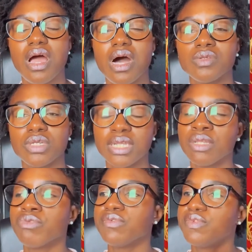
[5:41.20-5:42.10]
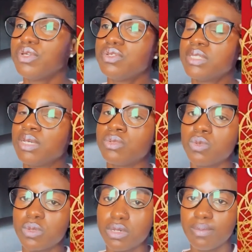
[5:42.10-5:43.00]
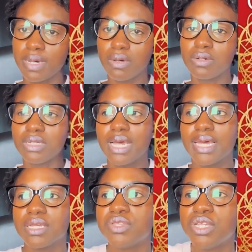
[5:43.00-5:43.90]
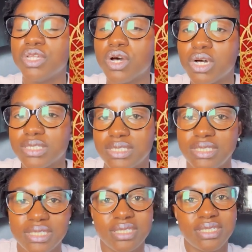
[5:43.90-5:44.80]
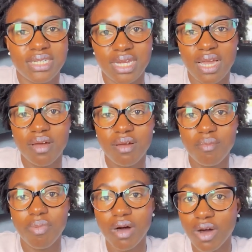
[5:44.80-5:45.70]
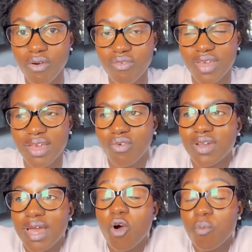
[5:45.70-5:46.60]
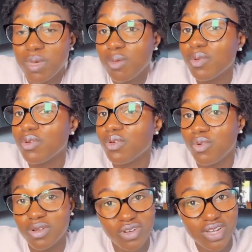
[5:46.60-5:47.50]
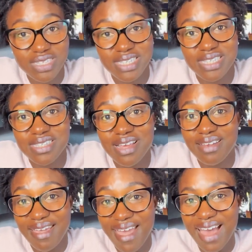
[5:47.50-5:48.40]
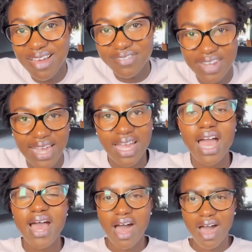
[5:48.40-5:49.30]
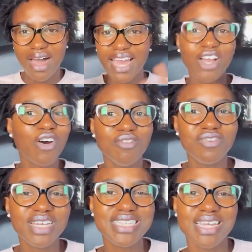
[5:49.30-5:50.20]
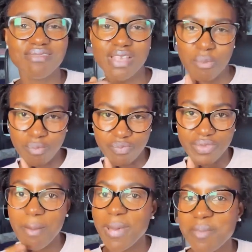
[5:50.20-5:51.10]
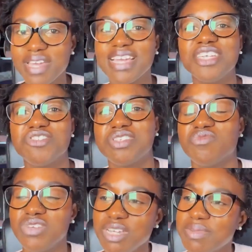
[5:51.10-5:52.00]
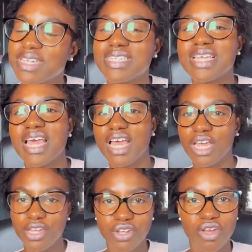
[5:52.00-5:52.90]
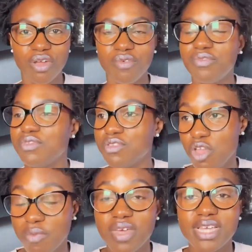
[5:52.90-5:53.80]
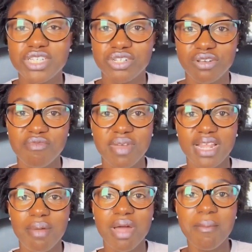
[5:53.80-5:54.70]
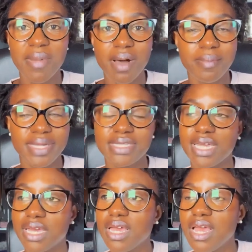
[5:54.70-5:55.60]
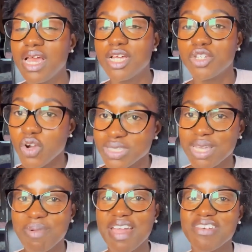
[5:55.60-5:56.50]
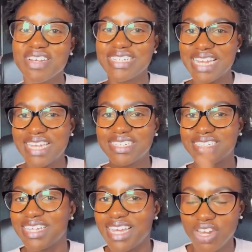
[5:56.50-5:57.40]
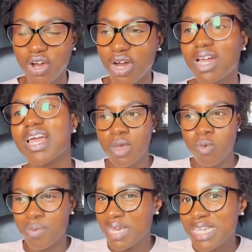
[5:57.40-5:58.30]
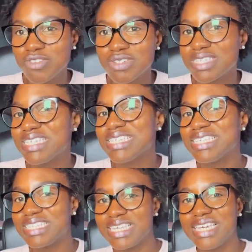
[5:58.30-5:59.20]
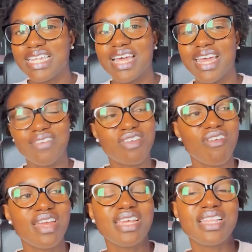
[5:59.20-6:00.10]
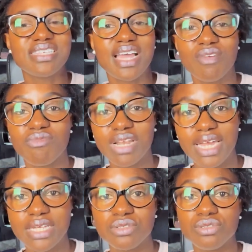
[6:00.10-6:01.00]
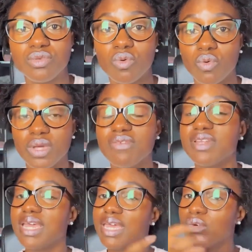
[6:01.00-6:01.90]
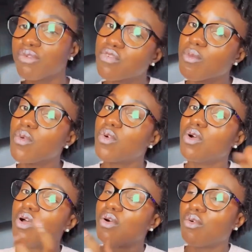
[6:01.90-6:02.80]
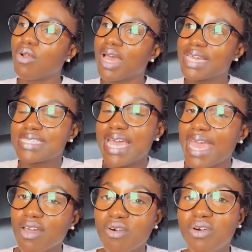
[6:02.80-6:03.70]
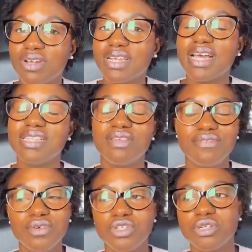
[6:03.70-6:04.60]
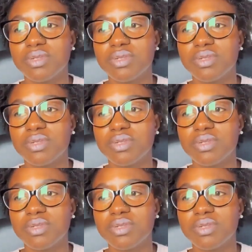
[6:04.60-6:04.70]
I was looking at the reviews and they were talking about like the narcissistic part of it, or like, or people who are narcissists and they have like a high conflict, and I was like, that might be an interesting read, because you know, if you know the history of me, like my mom is a toxic parent slash a narc, it would be interesting to see like if there are any things I can relate to or even heal from or or like take on in the future,